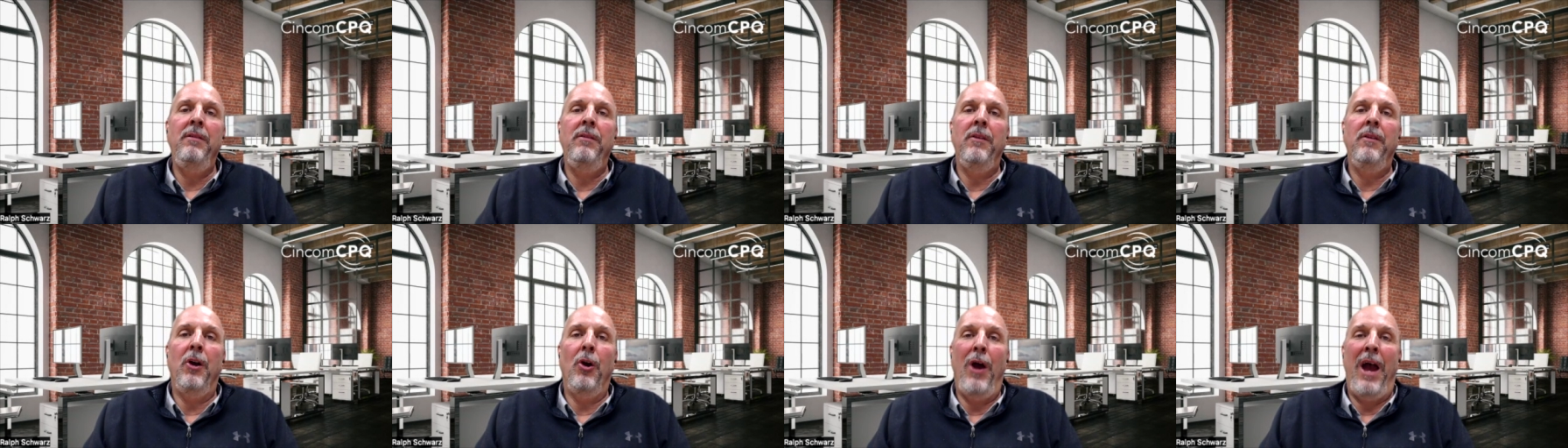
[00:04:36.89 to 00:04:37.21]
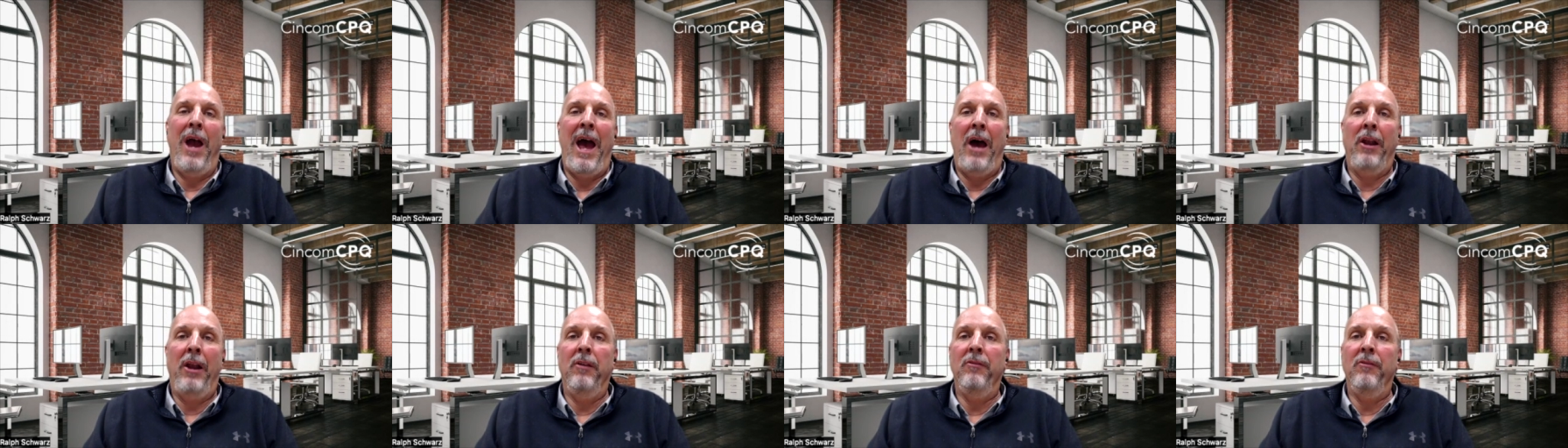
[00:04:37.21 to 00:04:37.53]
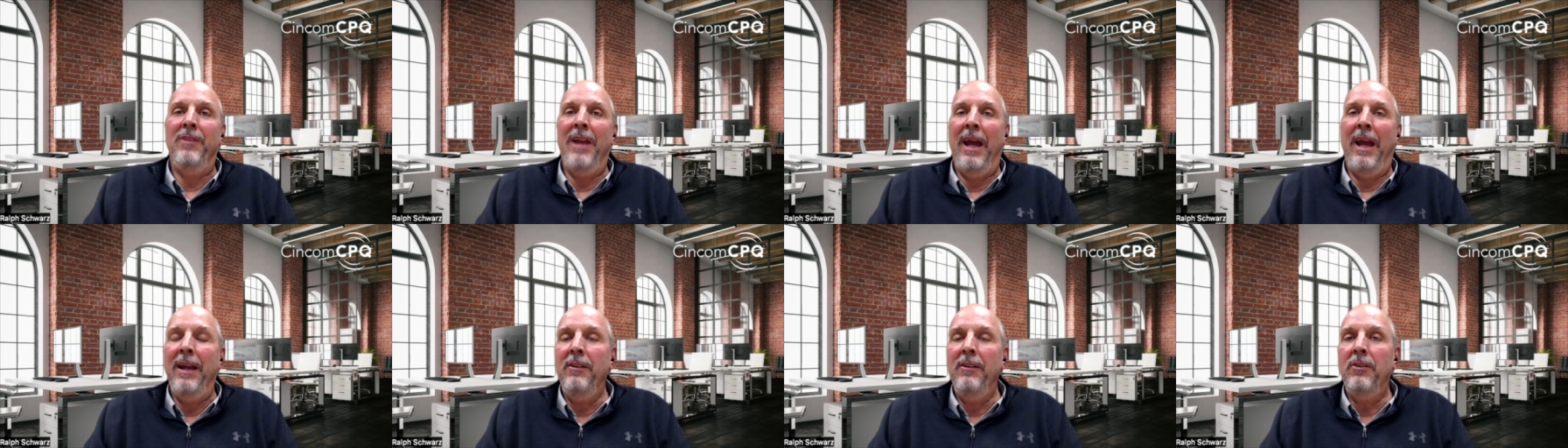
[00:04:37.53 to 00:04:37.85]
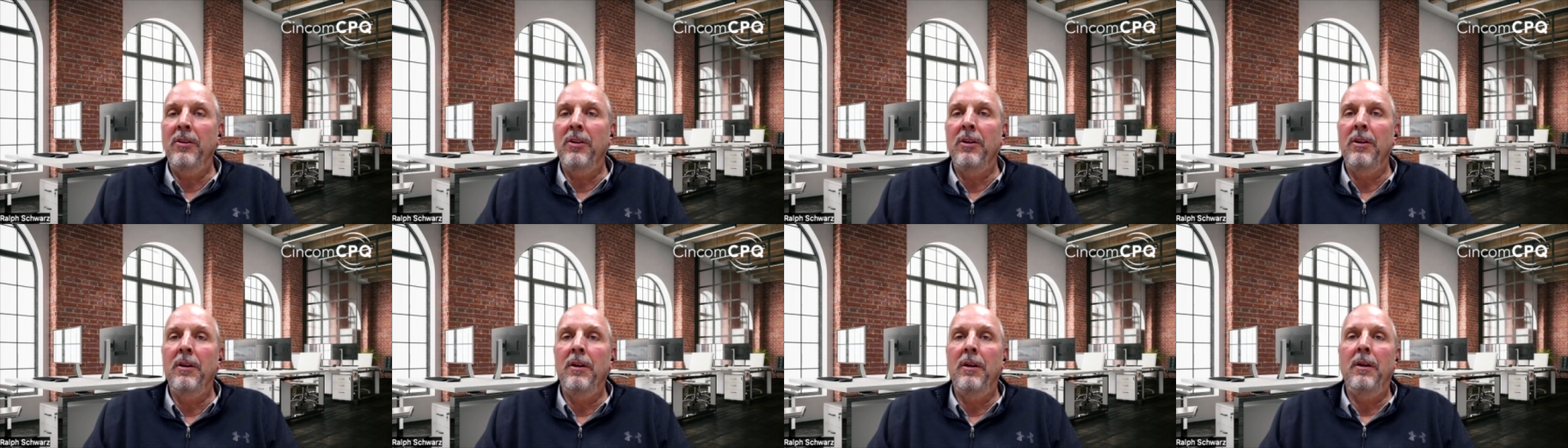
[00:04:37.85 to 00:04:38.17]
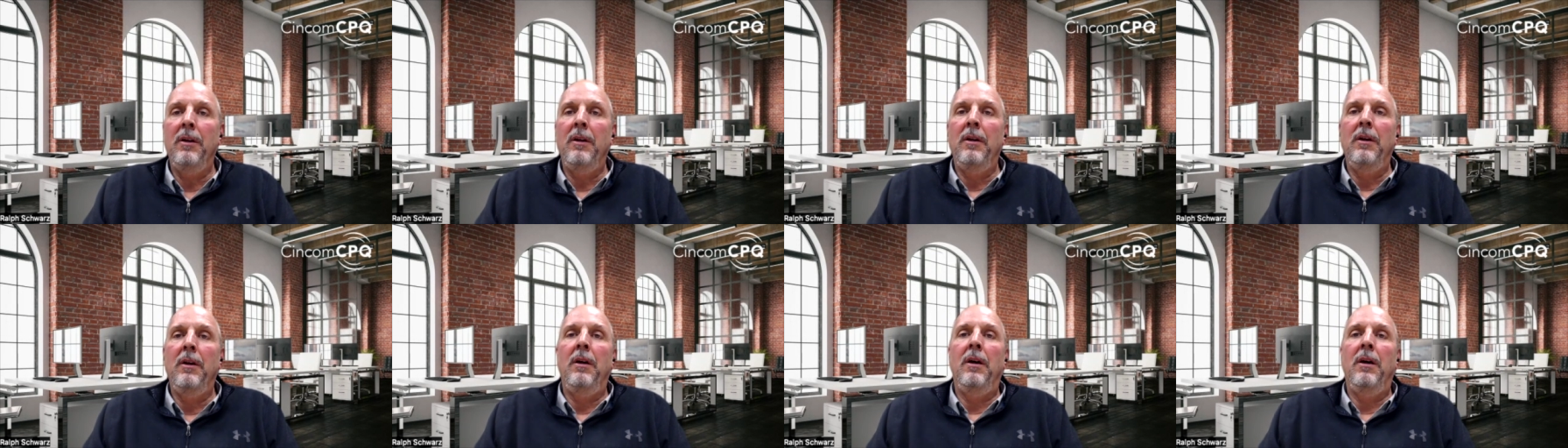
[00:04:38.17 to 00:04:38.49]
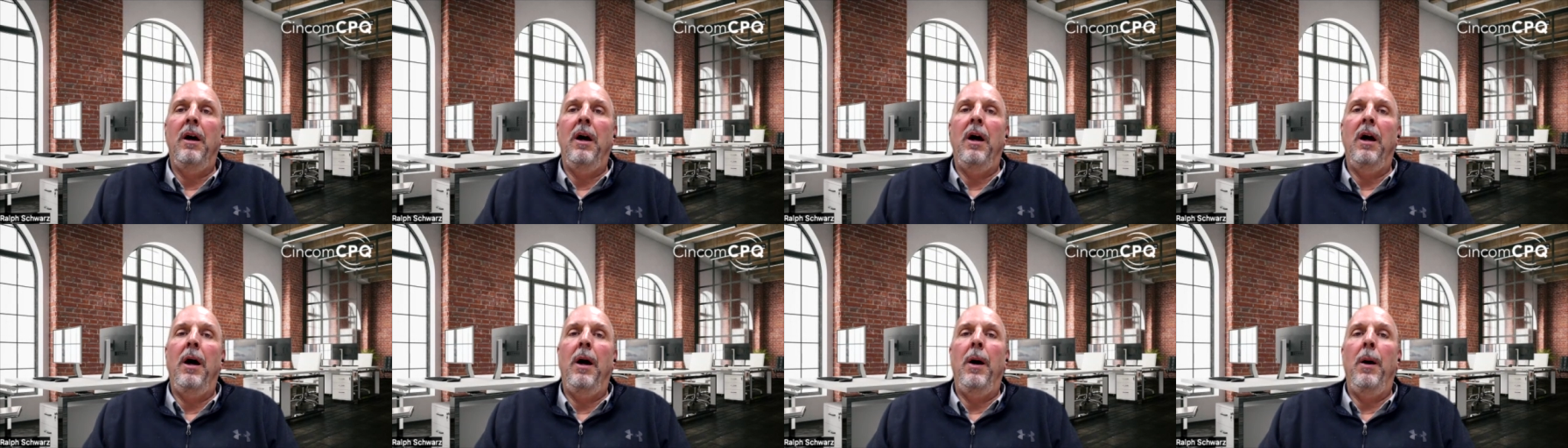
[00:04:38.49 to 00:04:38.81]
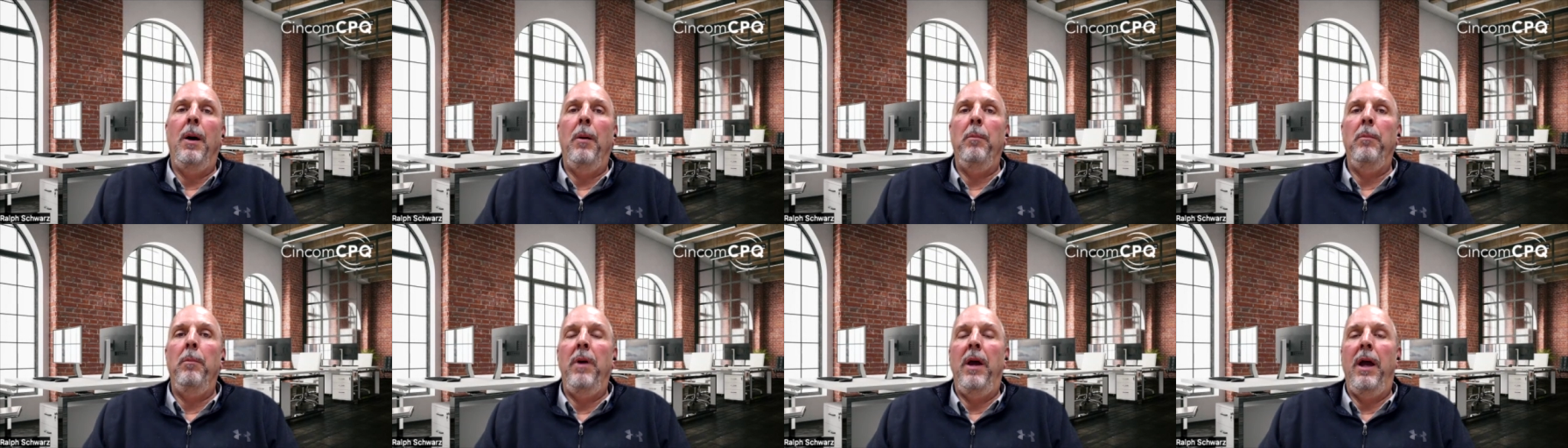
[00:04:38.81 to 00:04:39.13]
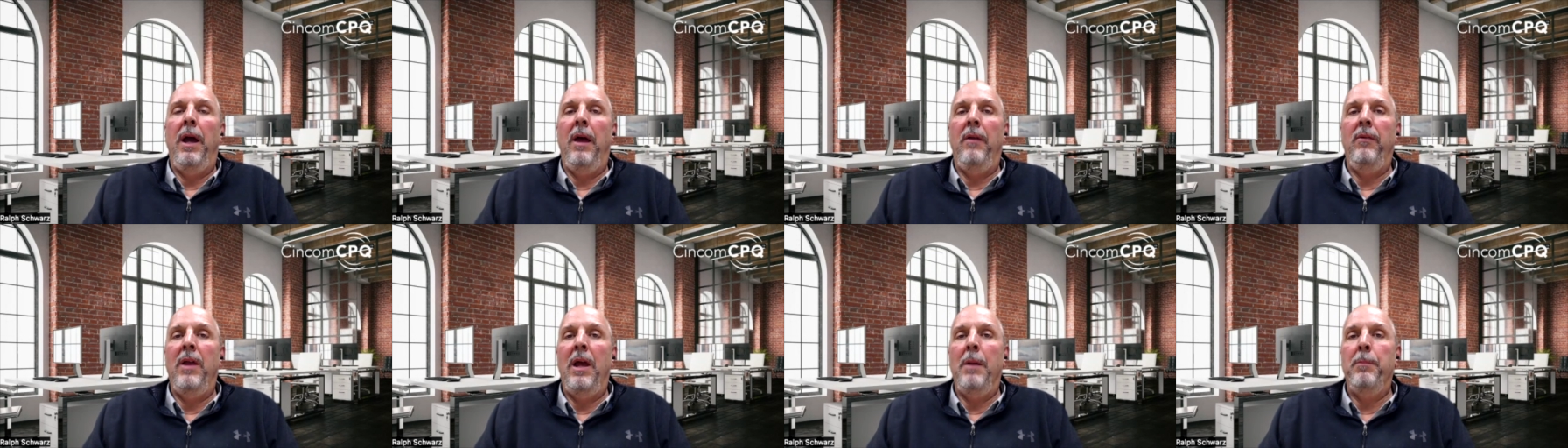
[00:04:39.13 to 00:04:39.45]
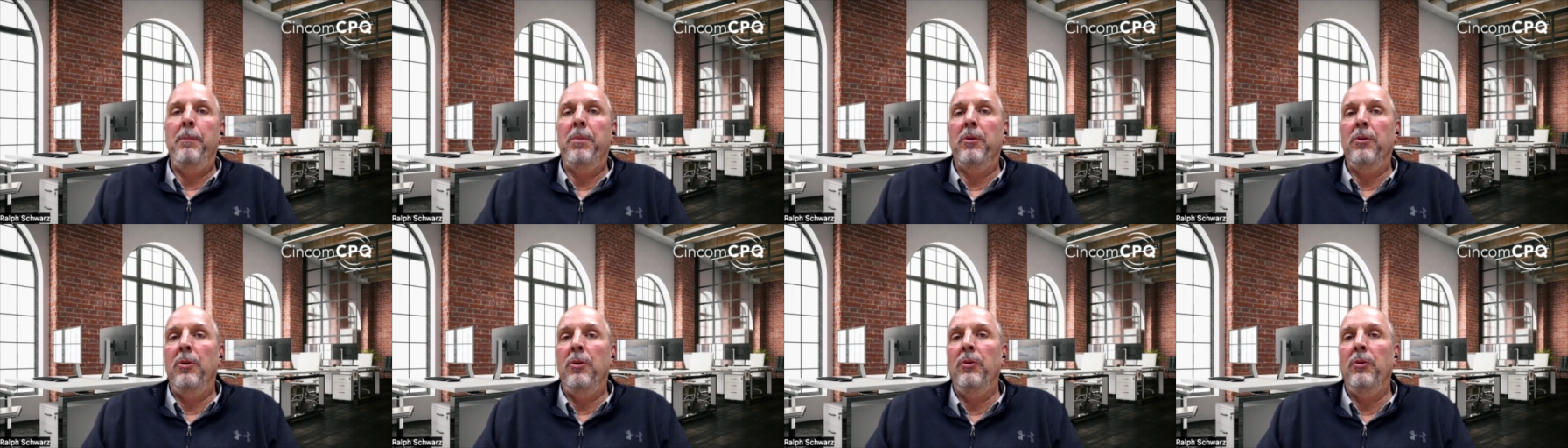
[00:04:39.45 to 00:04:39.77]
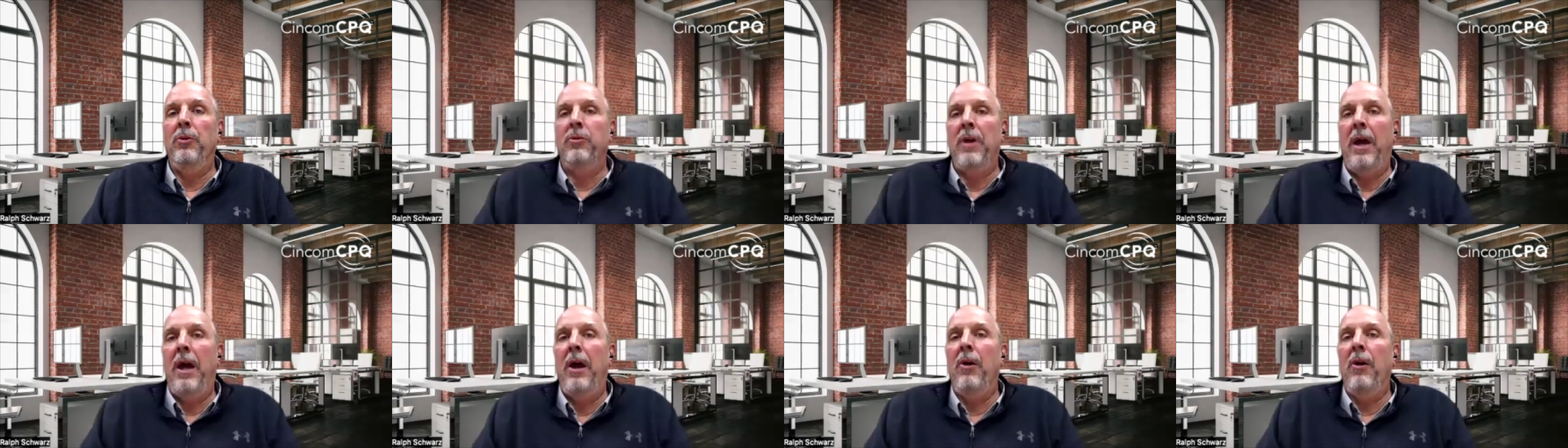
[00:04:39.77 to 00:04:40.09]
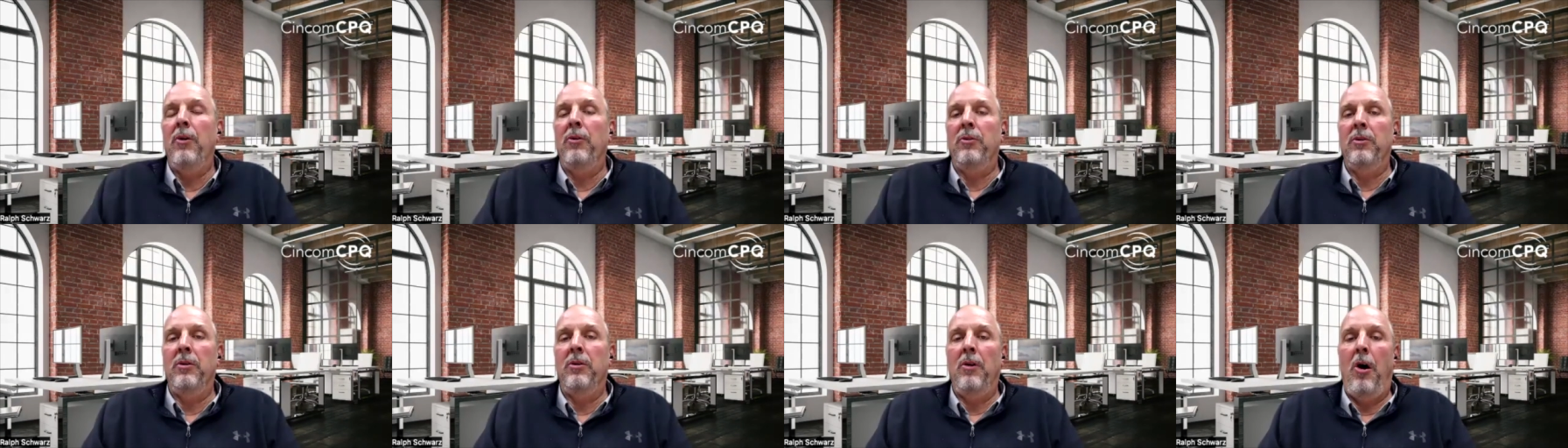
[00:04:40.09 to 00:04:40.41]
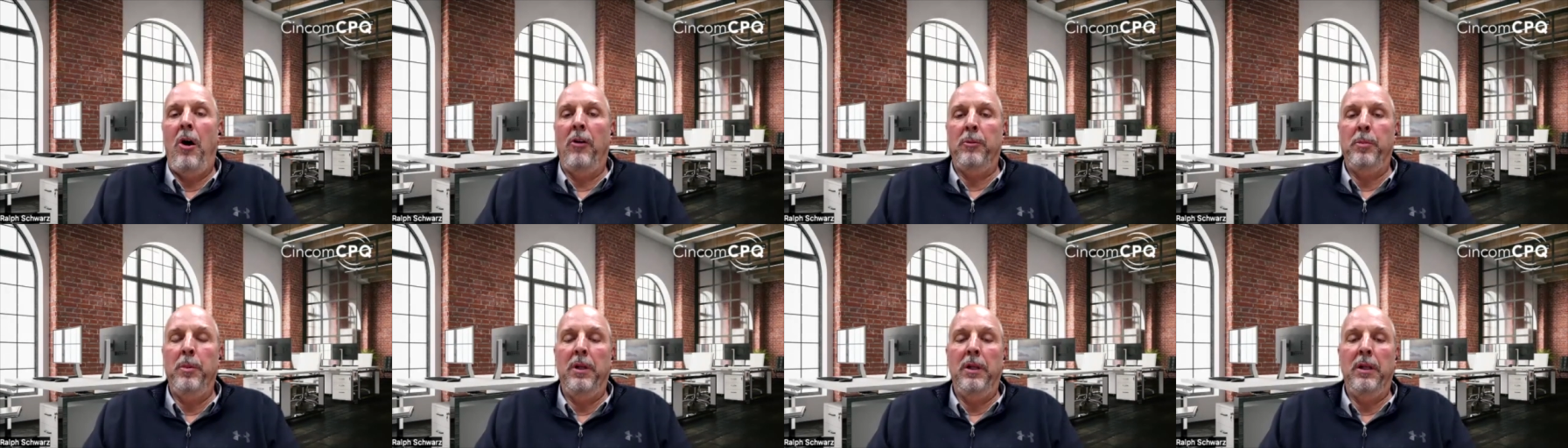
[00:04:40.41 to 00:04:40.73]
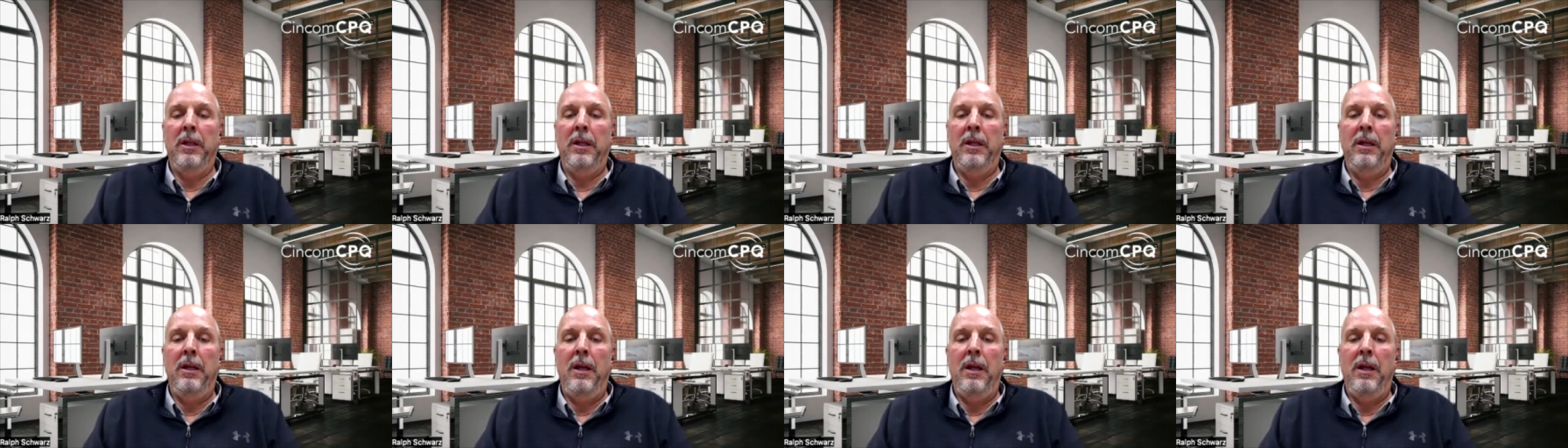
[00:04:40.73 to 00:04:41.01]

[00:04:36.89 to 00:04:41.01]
They're out of date um, and they produce errors ultimately.